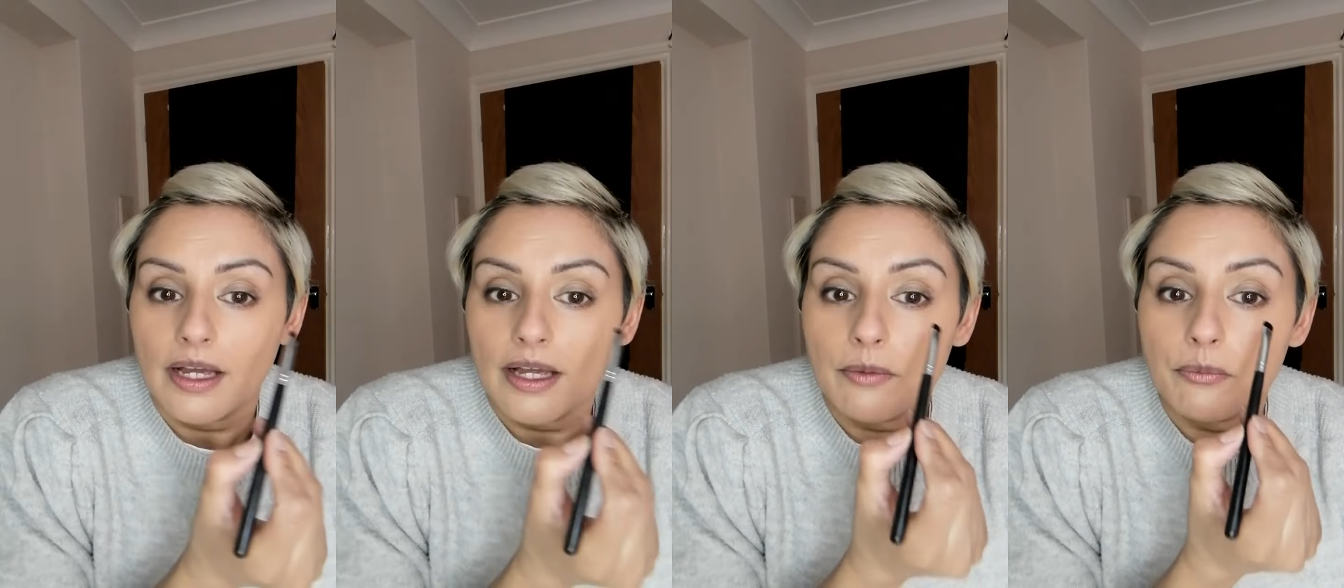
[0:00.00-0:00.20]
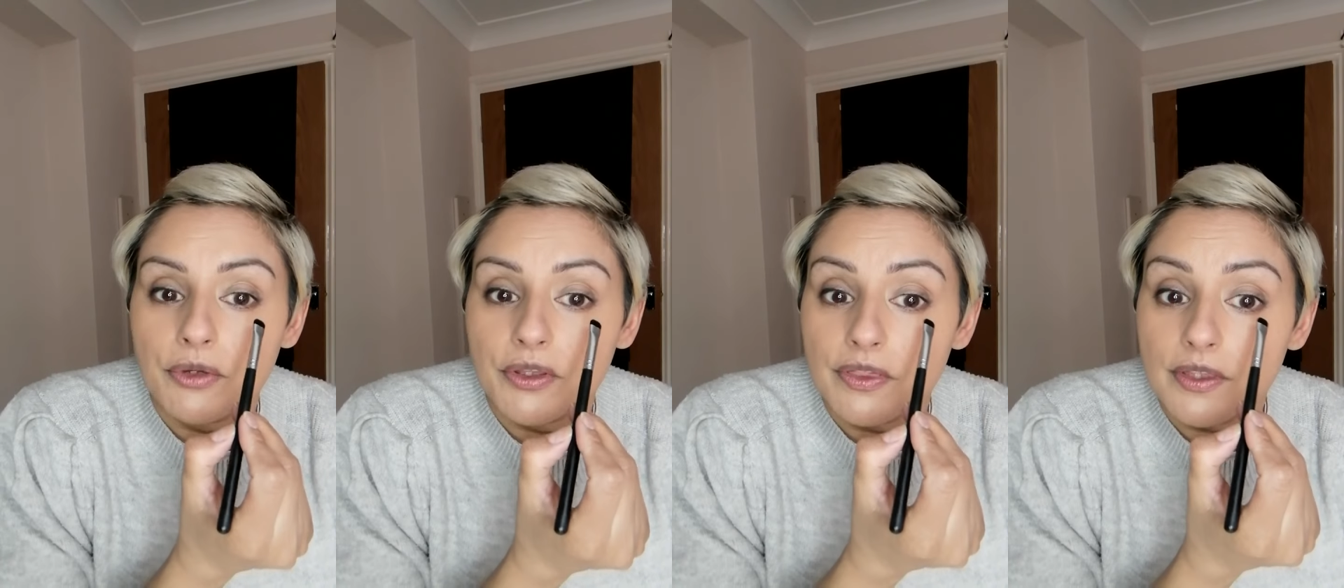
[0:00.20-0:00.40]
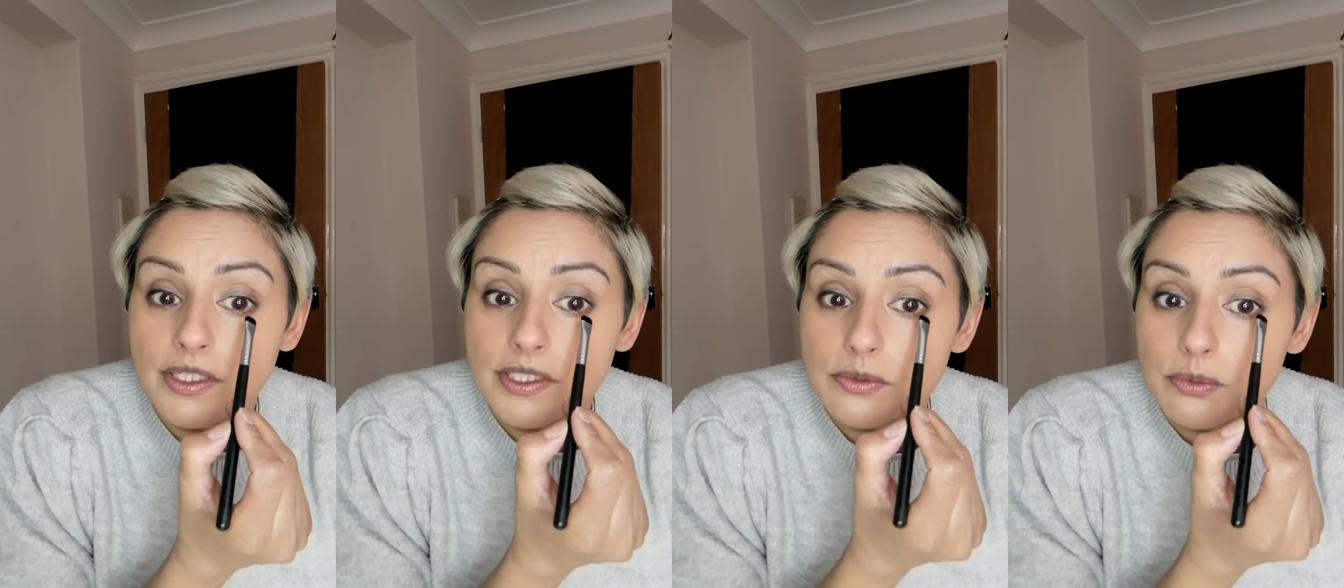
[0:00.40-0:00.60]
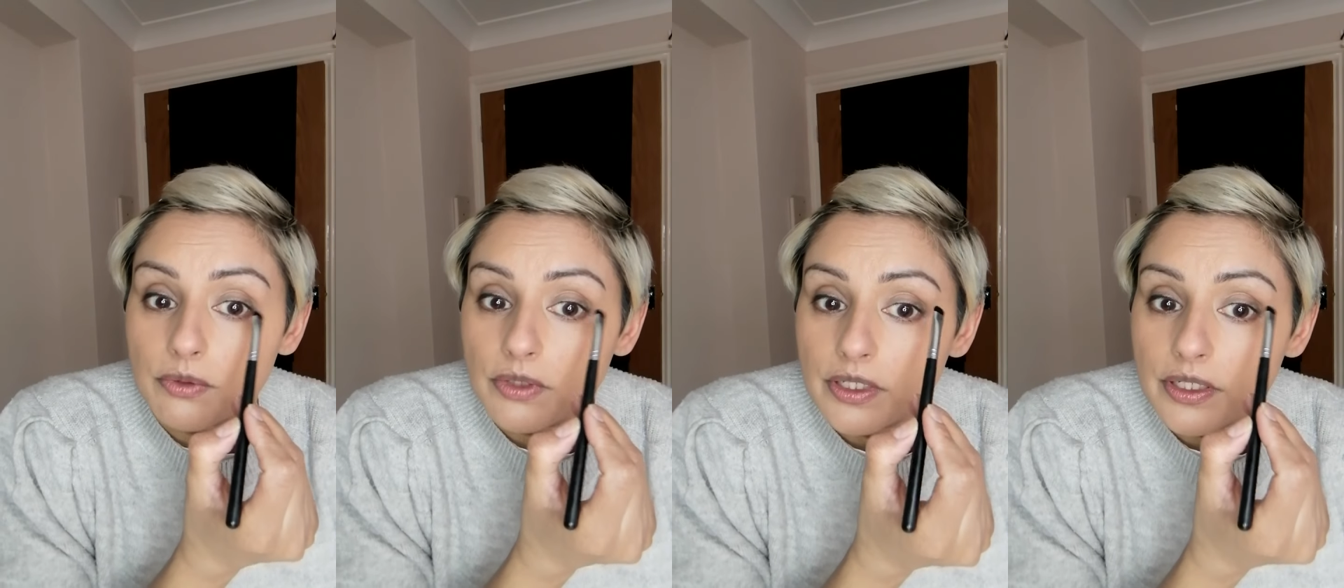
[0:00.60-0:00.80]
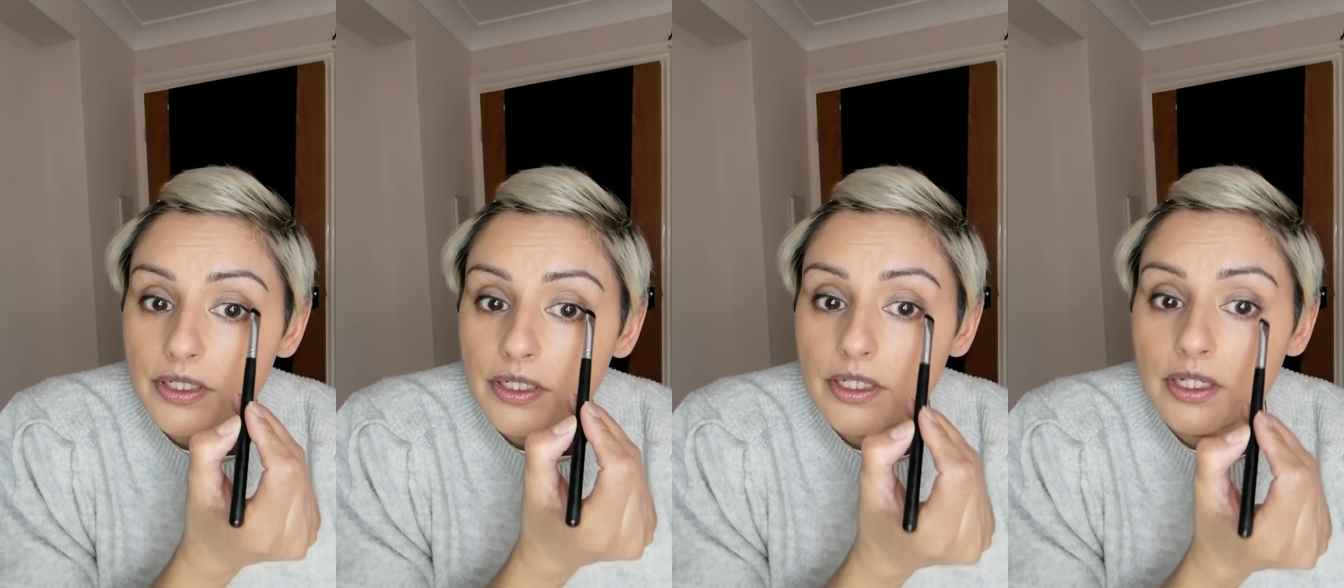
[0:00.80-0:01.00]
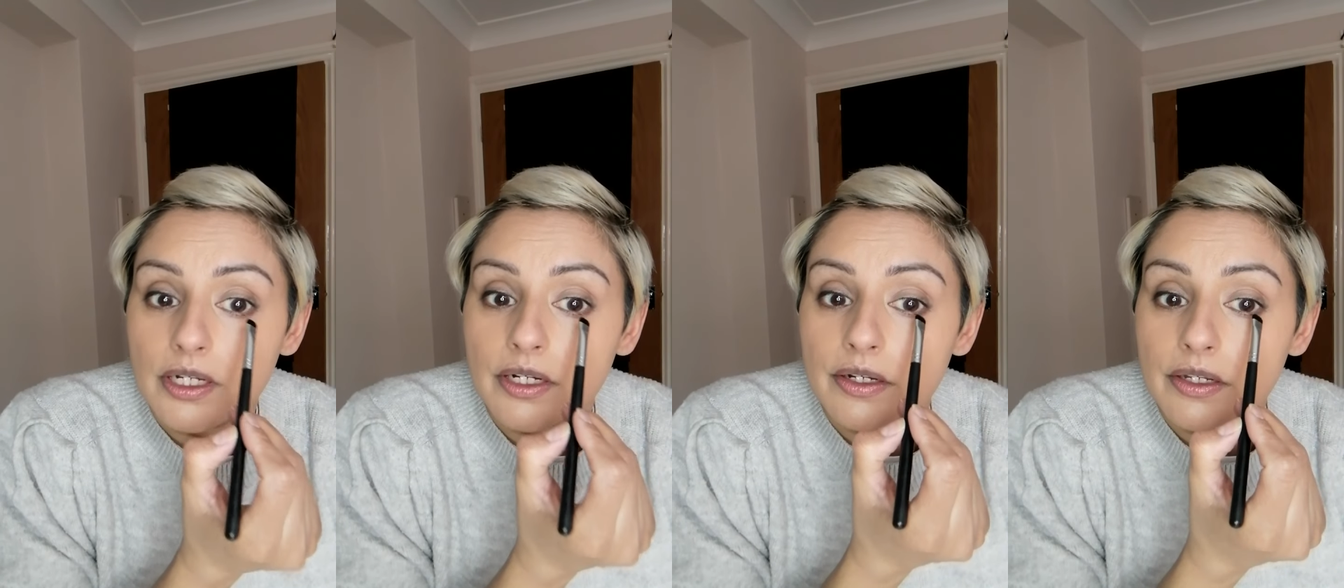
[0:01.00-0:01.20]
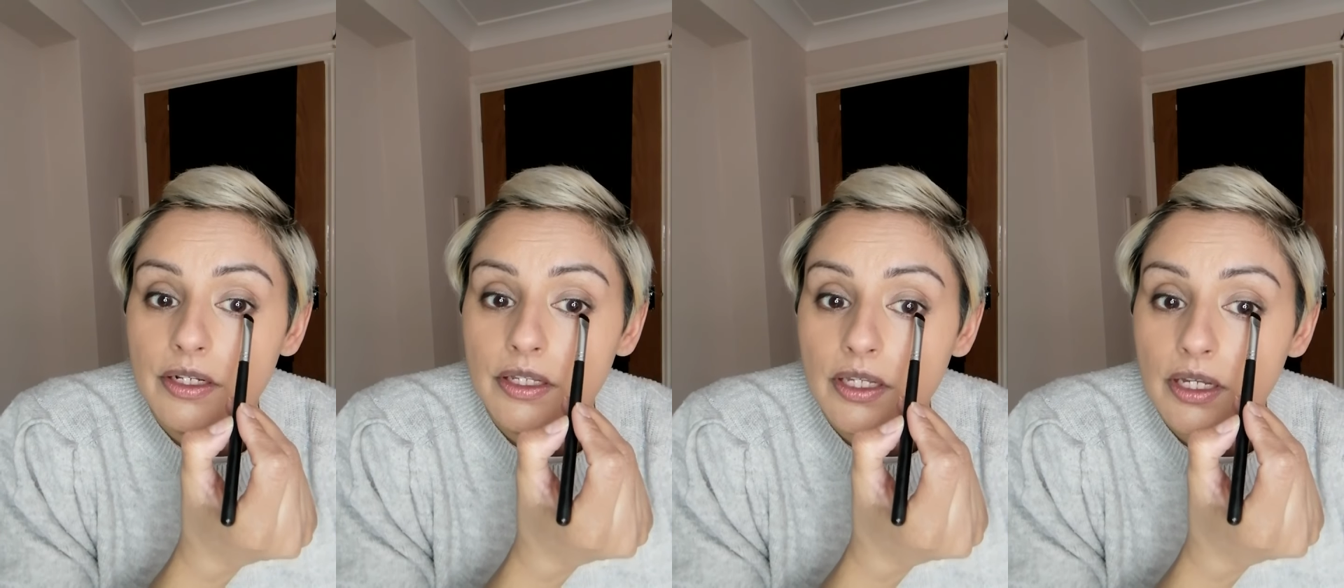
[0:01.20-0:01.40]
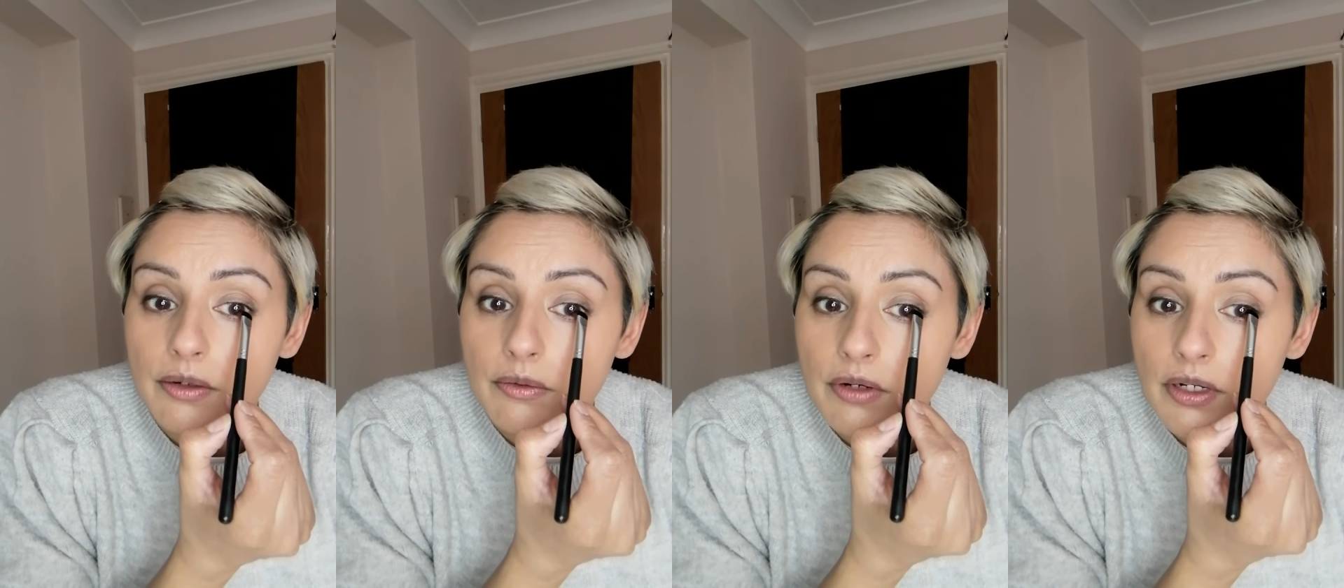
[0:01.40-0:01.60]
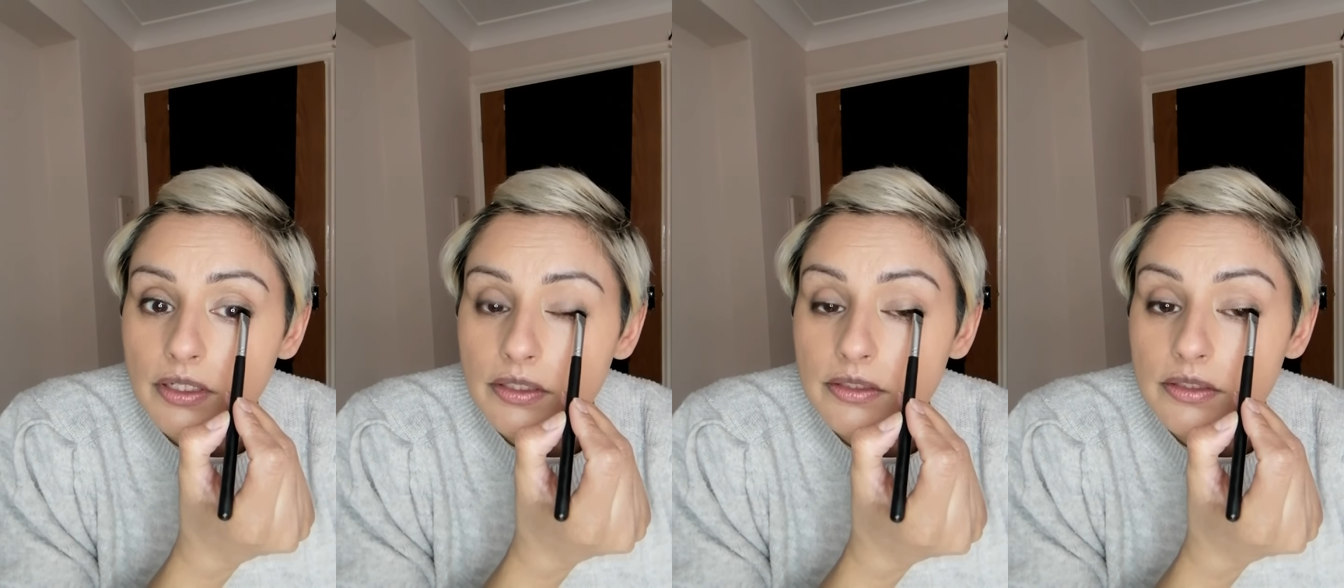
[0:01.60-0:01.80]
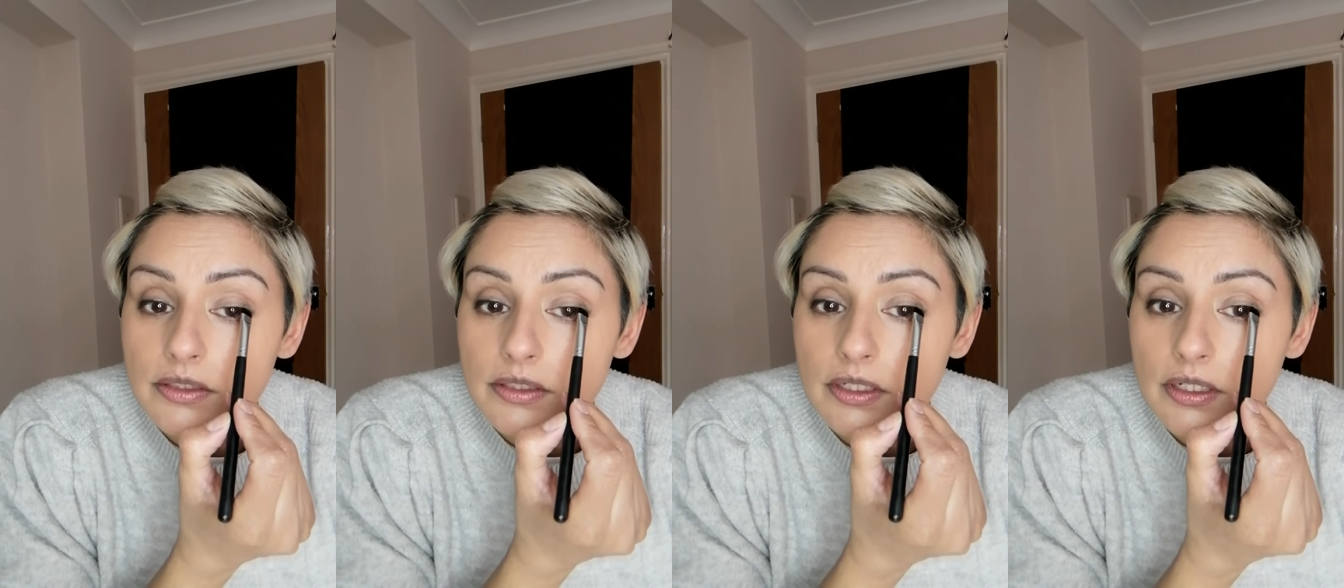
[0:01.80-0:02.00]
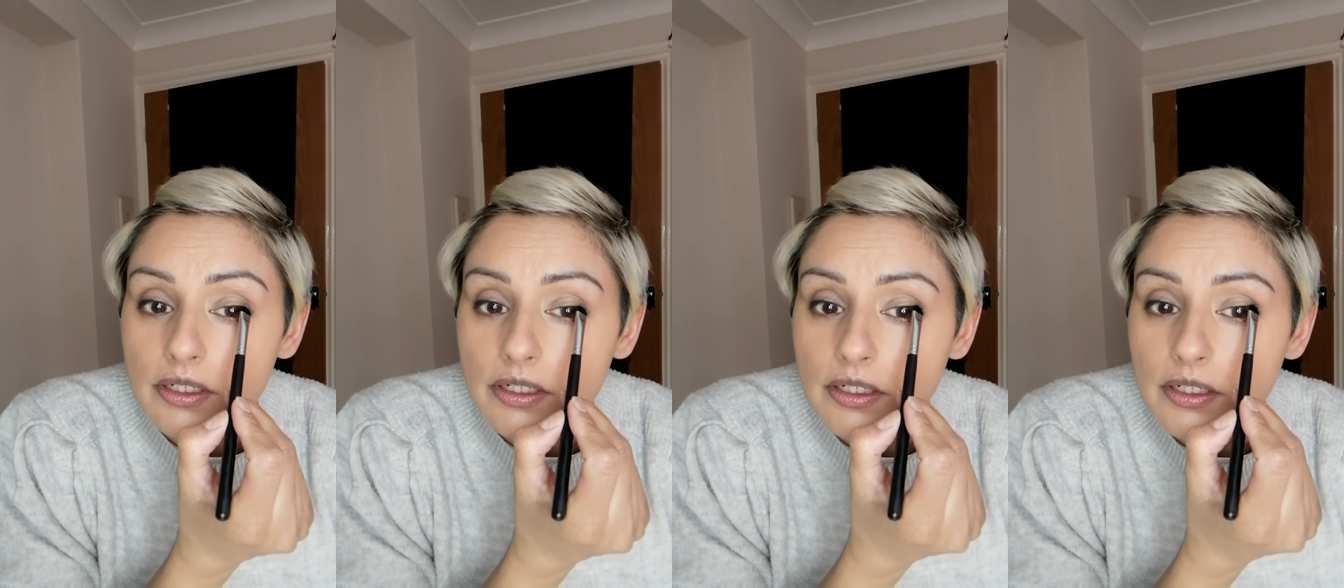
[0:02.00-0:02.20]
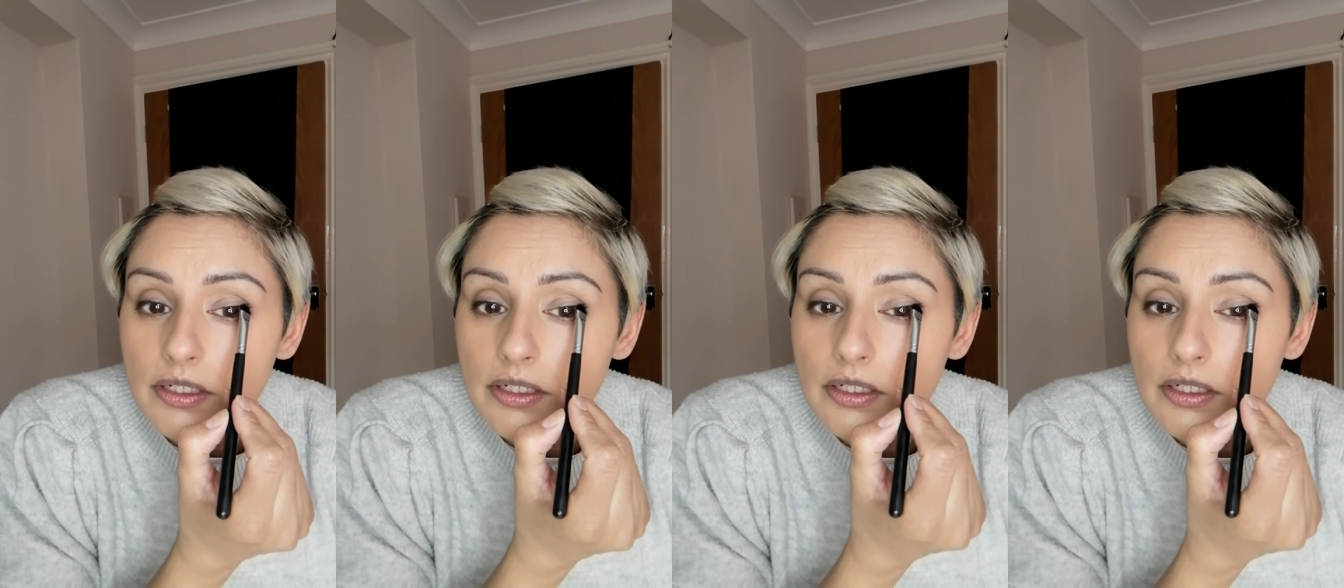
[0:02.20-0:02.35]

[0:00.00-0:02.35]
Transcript: And with this one, I'm going to go under